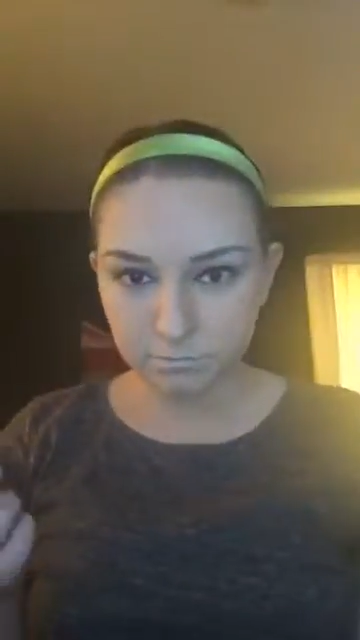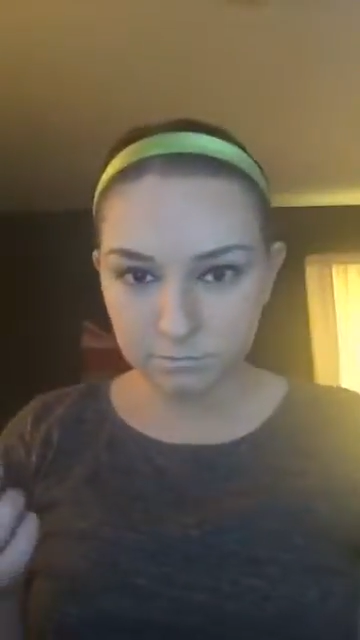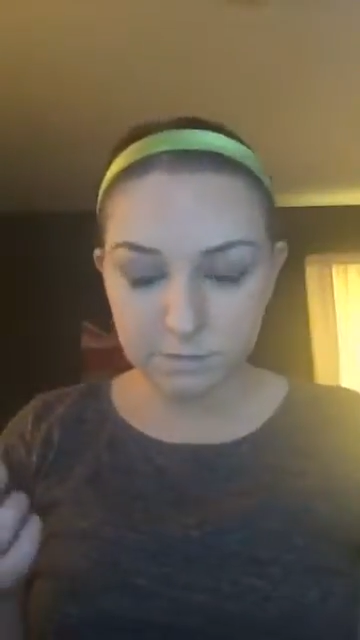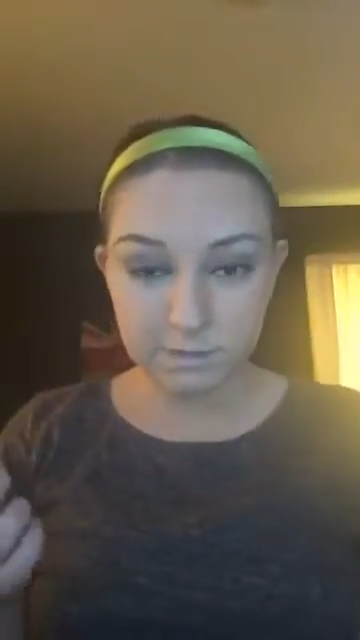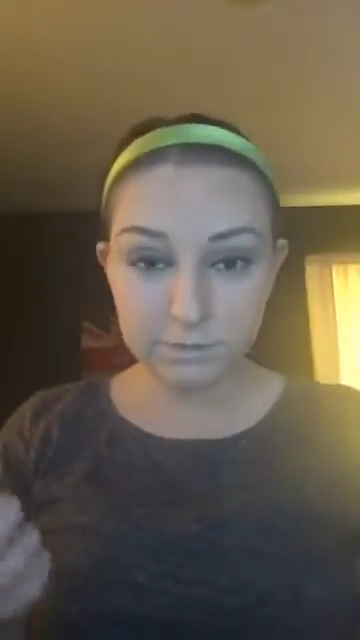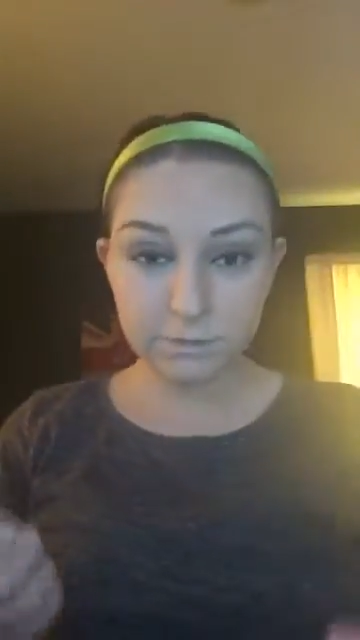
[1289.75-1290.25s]

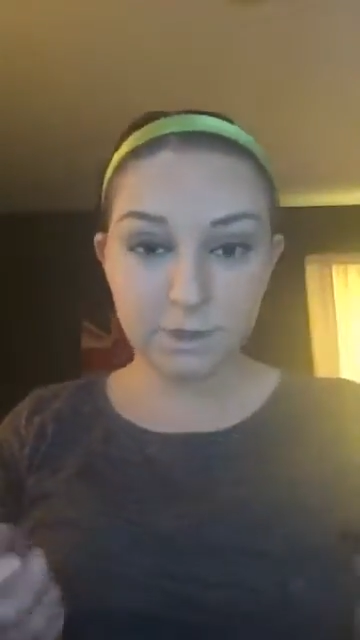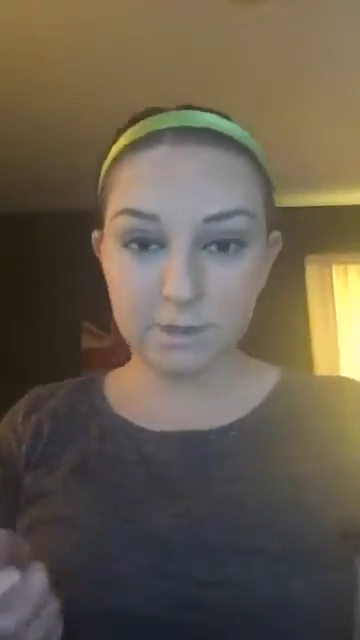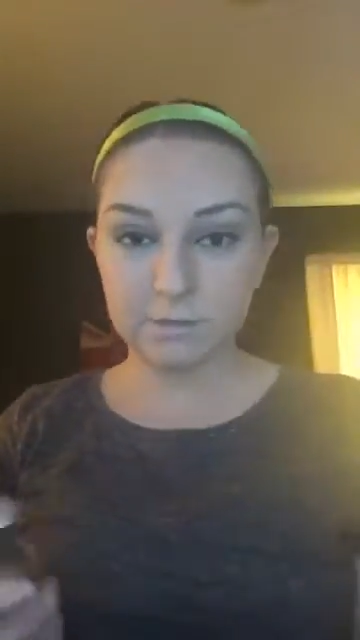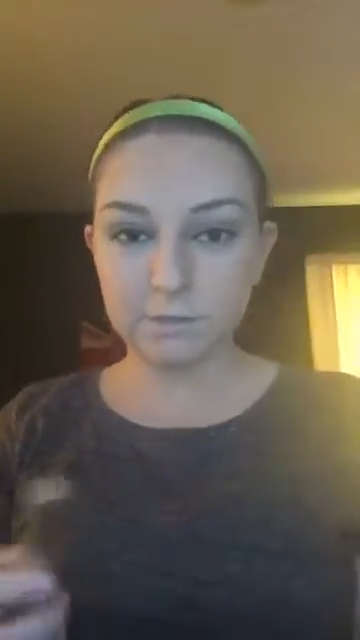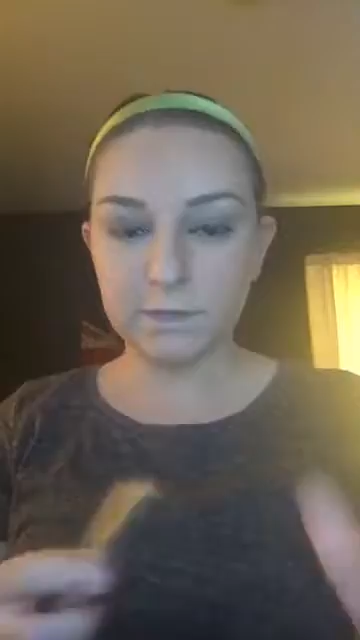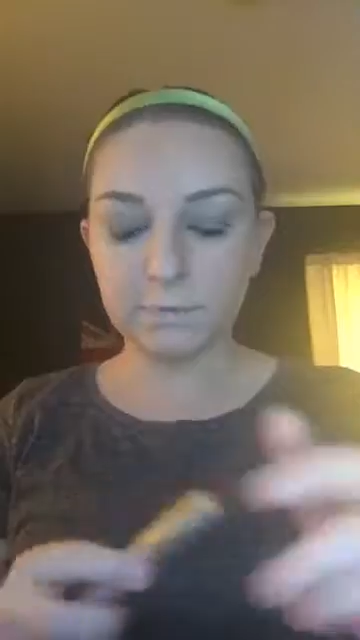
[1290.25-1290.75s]
these are not
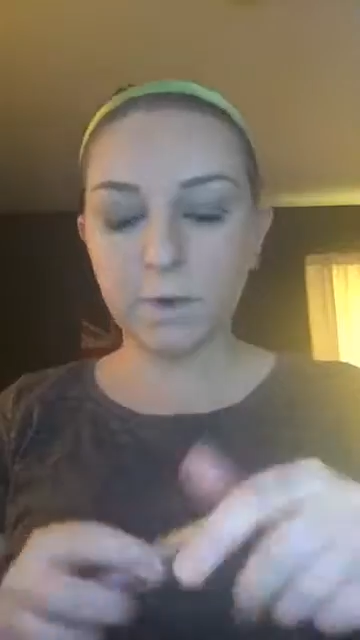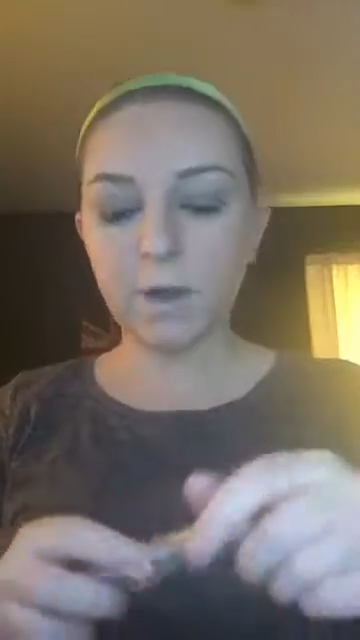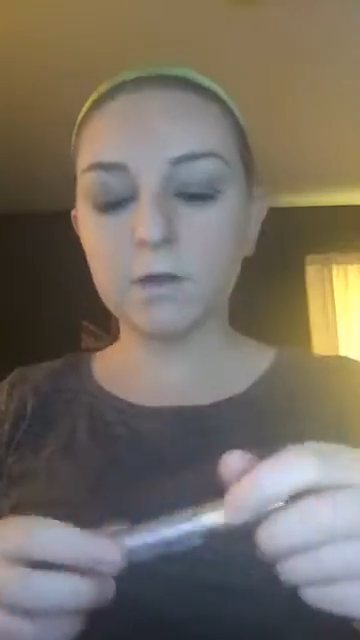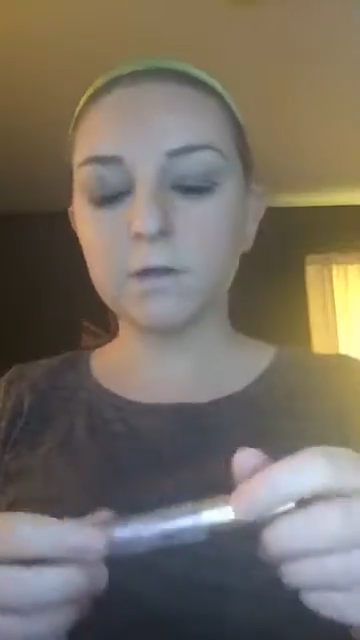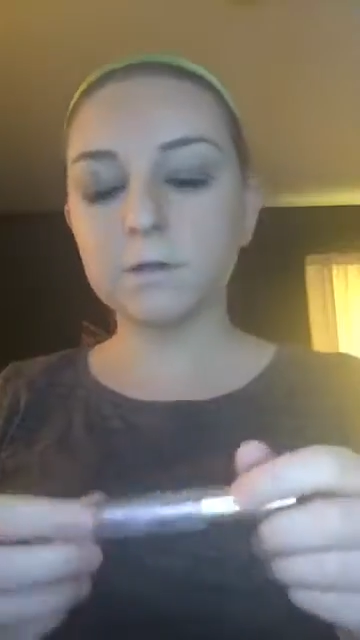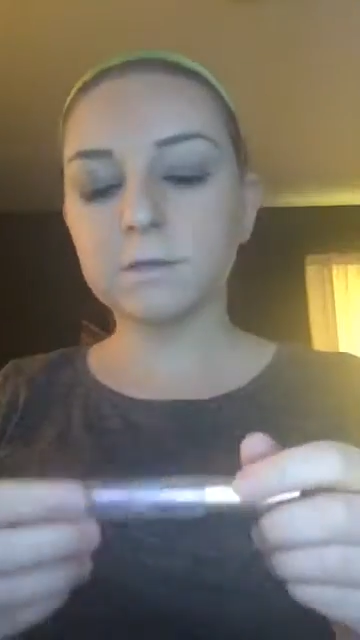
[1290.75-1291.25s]
Clinique
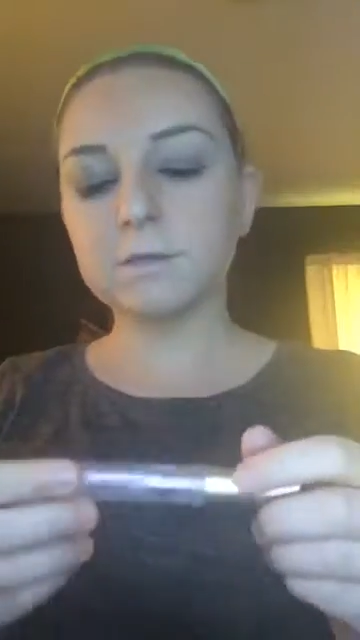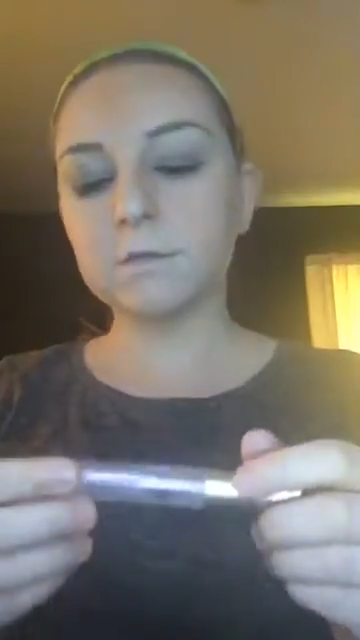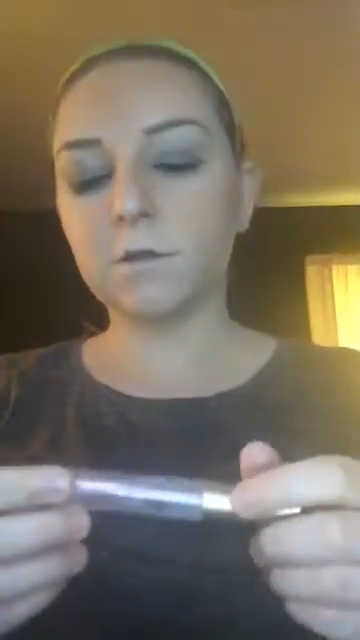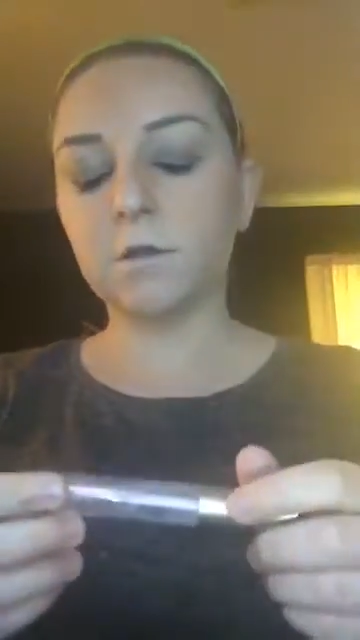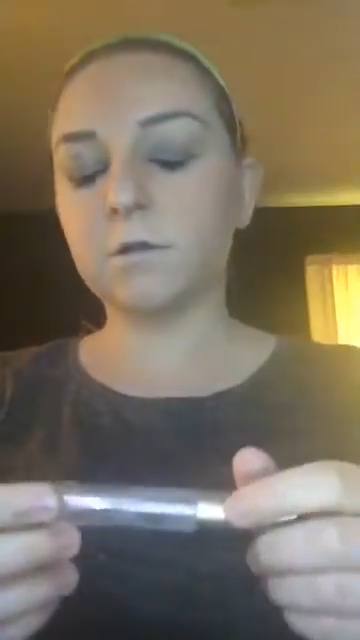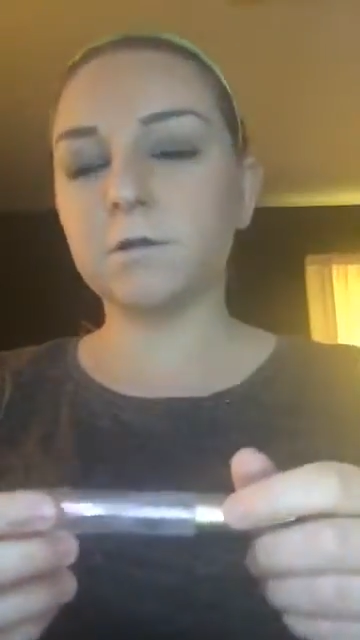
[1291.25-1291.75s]
products,
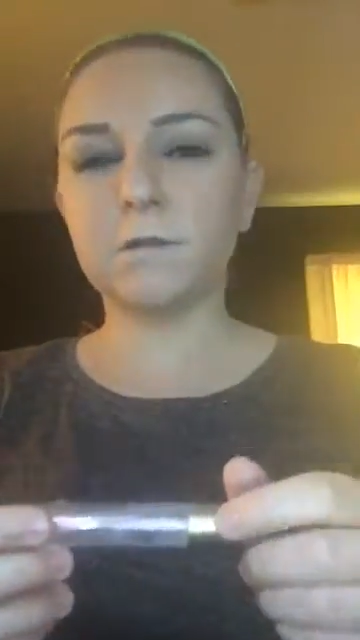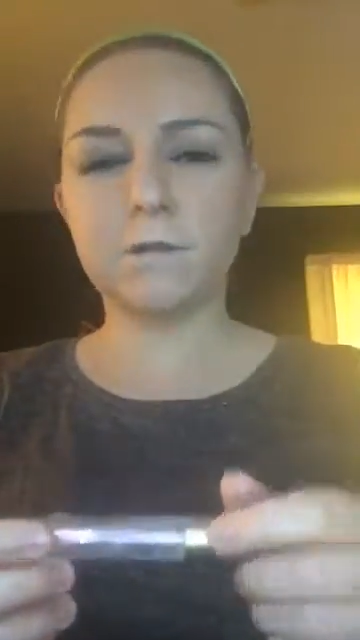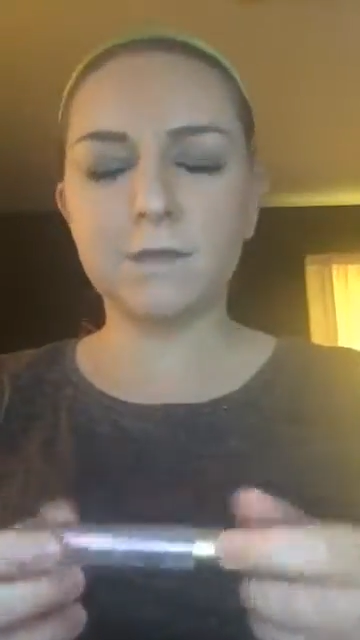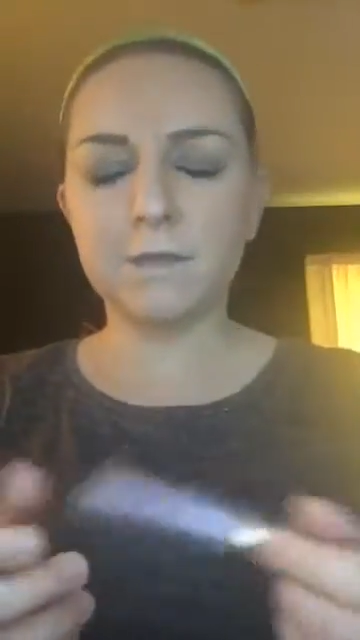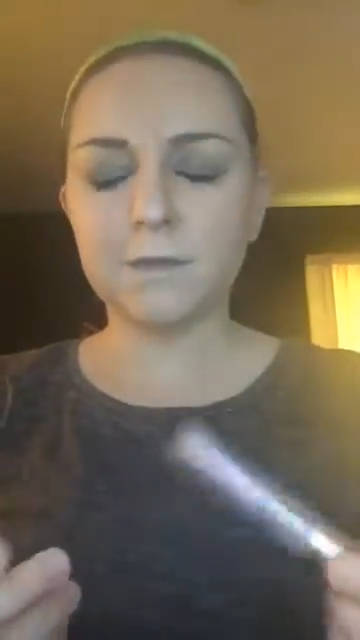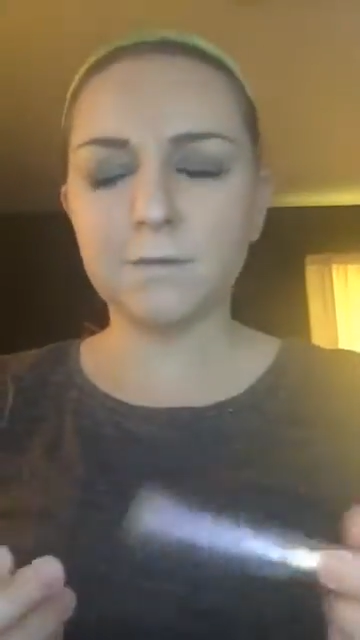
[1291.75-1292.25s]
or
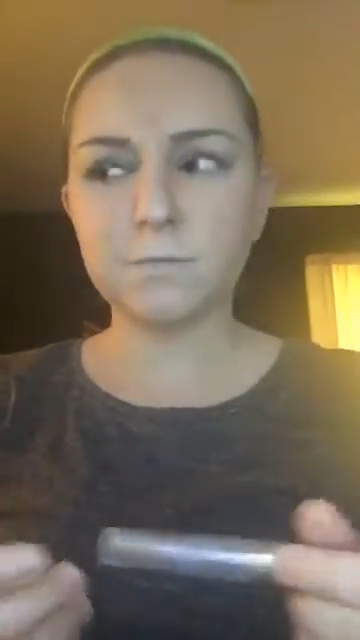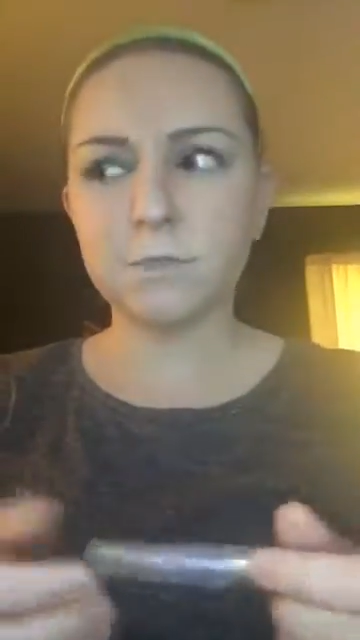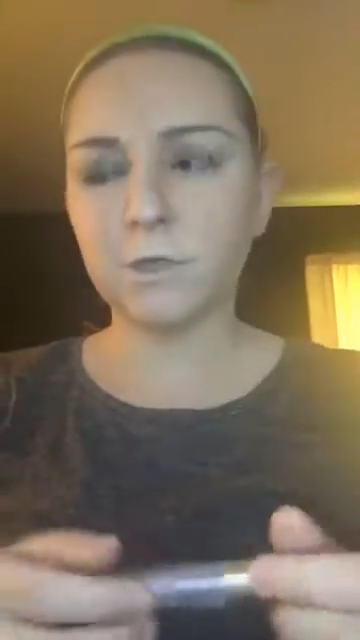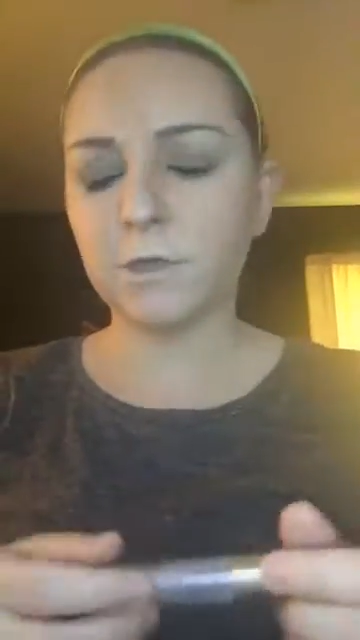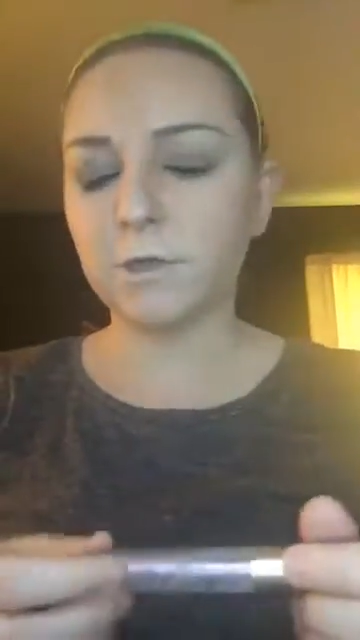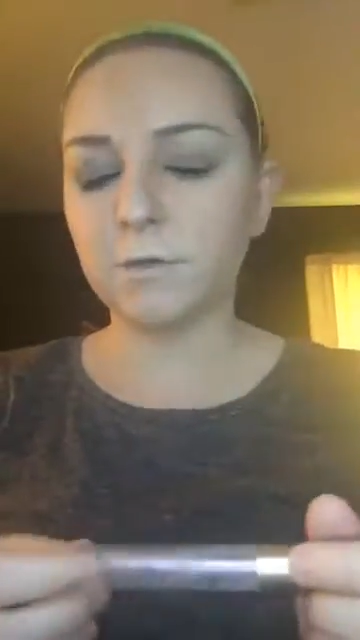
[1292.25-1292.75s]
Clinique, I'm
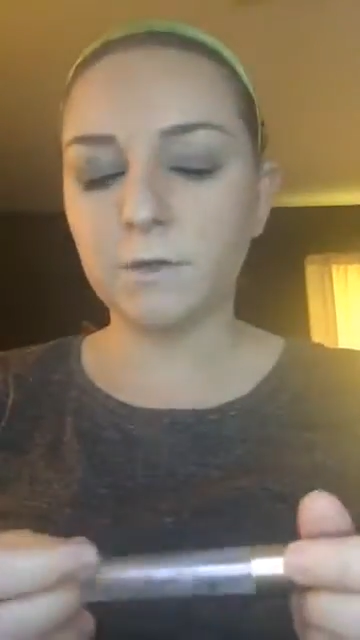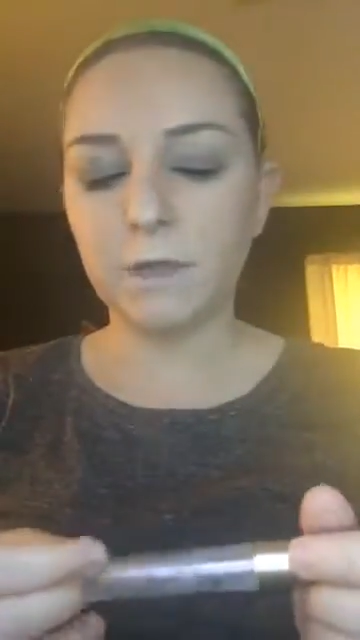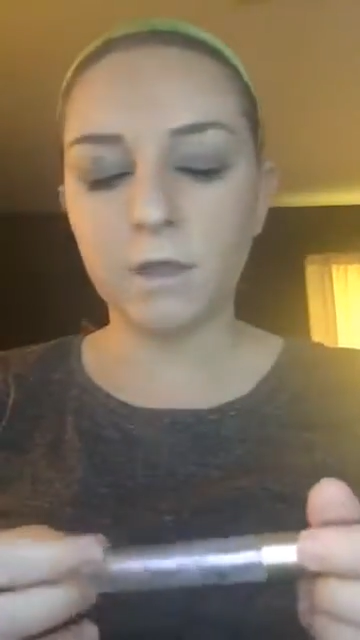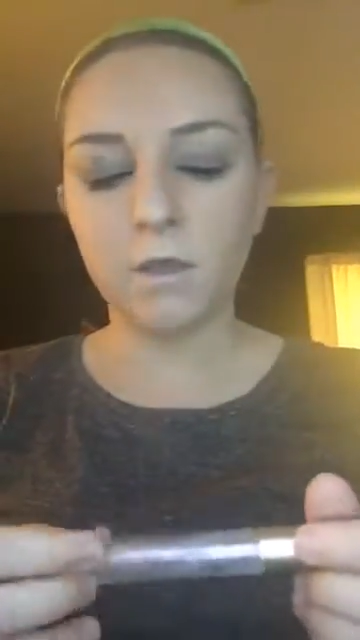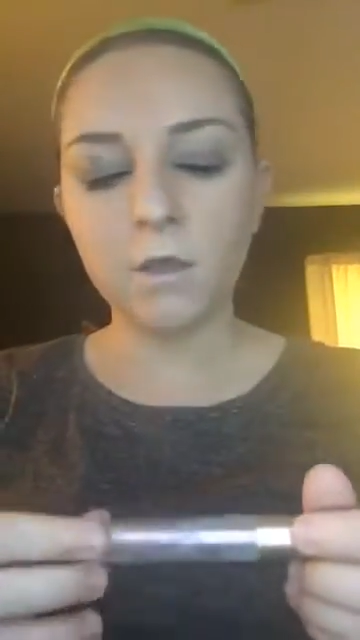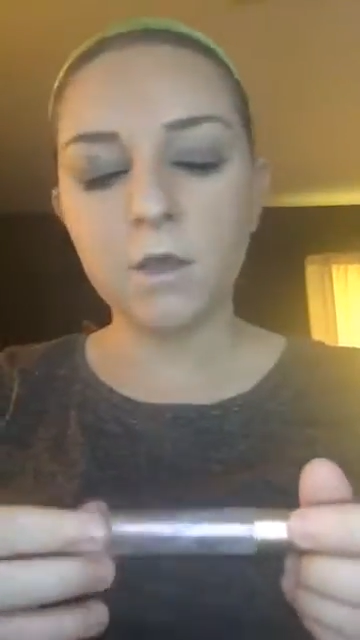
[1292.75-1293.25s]
sorry,
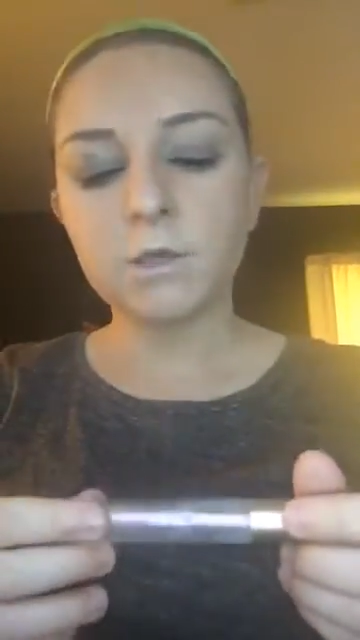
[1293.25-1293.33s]
Younique.